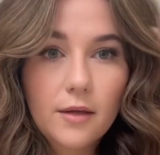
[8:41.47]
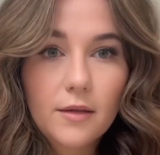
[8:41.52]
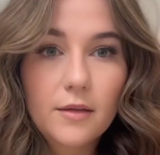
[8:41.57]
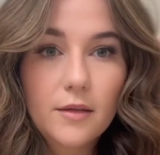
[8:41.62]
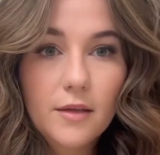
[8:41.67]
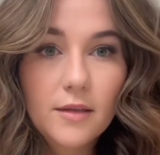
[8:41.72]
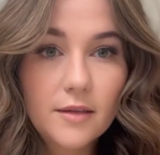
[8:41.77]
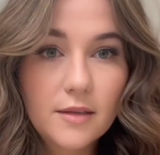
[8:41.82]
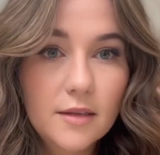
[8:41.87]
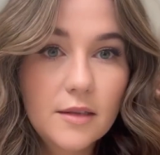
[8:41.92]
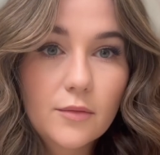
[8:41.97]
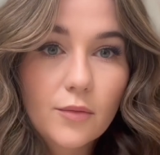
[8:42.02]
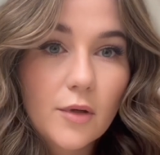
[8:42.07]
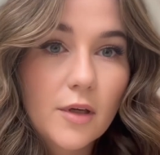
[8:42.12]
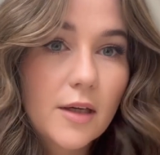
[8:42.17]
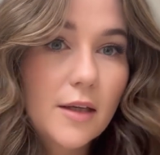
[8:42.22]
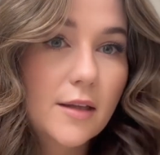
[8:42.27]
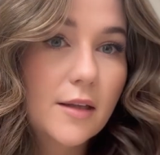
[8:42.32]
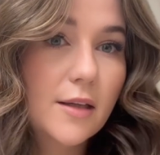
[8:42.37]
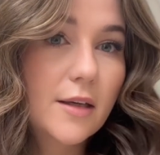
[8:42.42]
this is what
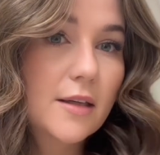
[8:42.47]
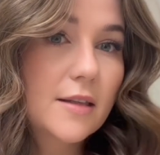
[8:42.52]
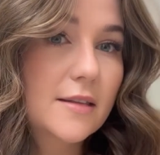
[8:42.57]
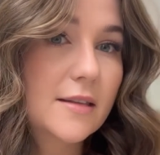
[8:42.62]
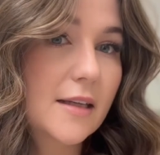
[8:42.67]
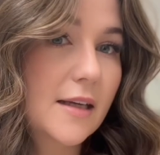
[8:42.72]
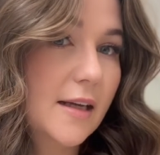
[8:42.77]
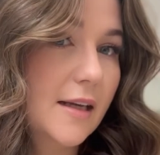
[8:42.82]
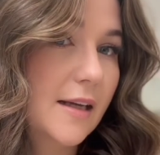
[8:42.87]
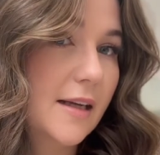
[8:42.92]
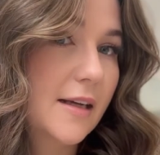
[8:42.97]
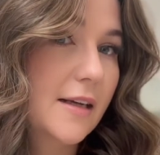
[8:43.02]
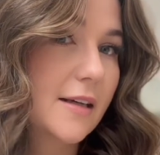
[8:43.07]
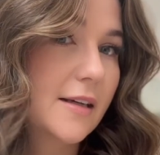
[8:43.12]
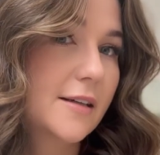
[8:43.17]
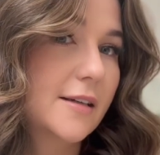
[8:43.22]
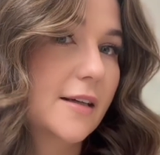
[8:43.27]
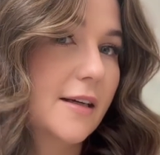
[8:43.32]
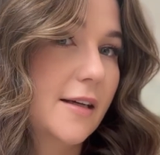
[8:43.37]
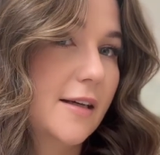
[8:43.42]
it looks like
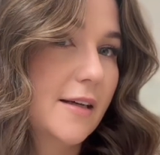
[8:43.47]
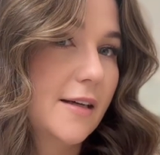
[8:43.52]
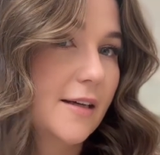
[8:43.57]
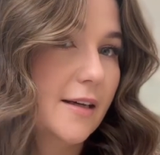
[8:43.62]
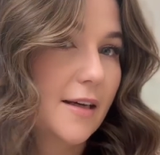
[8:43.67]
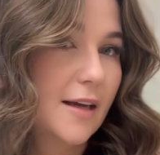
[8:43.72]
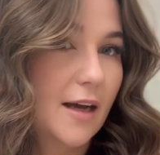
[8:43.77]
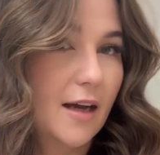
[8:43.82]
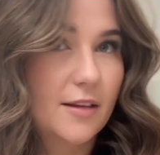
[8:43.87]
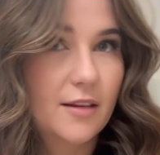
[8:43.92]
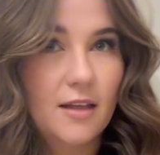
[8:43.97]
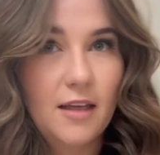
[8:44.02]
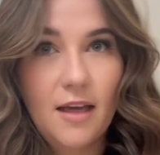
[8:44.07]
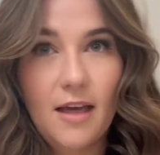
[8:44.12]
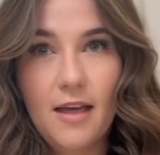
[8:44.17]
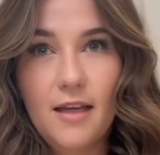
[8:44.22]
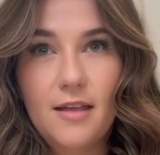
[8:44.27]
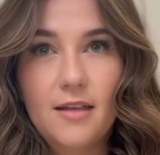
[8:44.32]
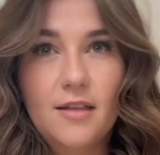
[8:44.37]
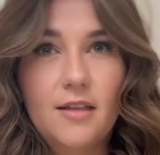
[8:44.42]
at the
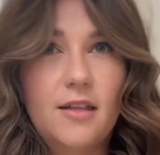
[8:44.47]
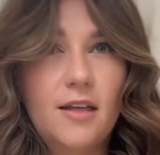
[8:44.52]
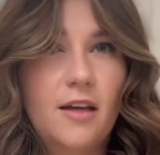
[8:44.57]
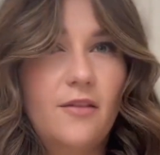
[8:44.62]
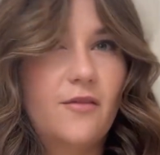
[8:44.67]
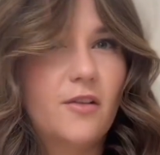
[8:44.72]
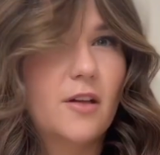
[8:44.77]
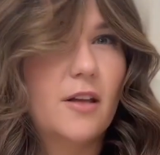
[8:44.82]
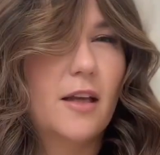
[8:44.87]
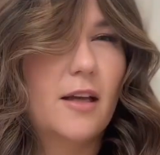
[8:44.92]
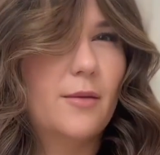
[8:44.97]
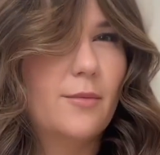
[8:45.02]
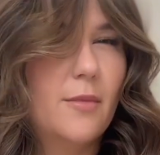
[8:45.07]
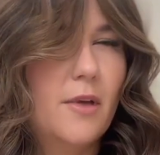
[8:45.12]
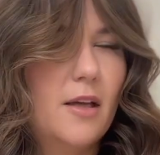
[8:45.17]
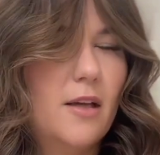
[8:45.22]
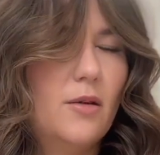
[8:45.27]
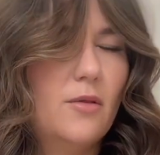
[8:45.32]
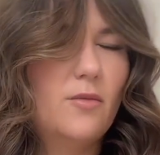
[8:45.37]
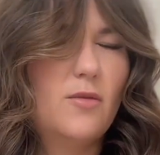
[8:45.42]
end. If you're like
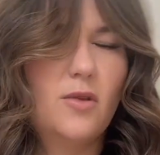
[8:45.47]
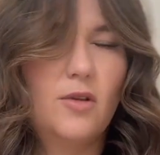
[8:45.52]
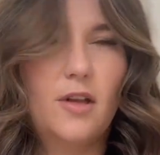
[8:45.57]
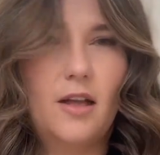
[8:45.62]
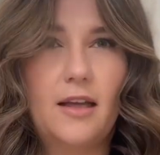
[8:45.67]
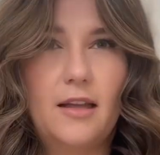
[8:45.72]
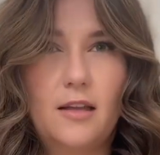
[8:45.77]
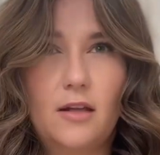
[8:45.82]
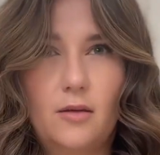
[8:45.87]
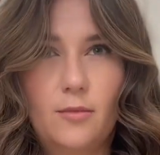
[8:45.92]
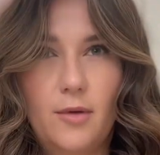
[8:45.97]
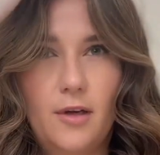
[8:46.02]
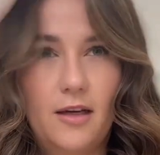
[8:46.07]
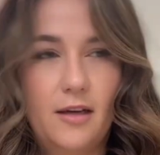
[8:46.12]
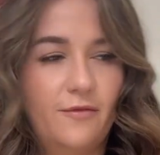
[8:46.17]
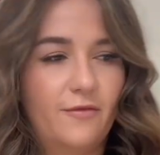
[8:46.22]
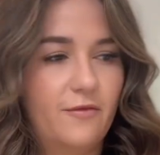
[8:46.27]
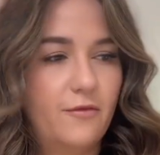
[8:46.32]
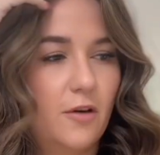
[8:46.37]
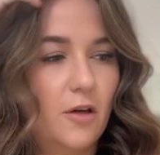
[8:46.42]
me, you like a little bit
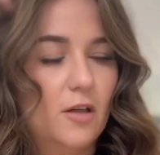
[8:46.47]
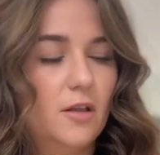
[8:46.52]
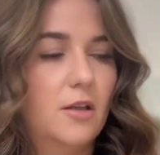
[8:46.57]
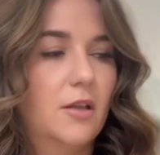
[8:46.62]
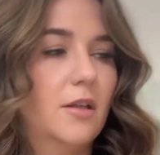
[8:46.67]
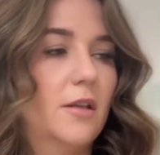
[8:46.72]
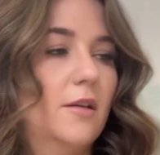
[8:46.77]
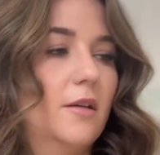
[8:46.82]
of front.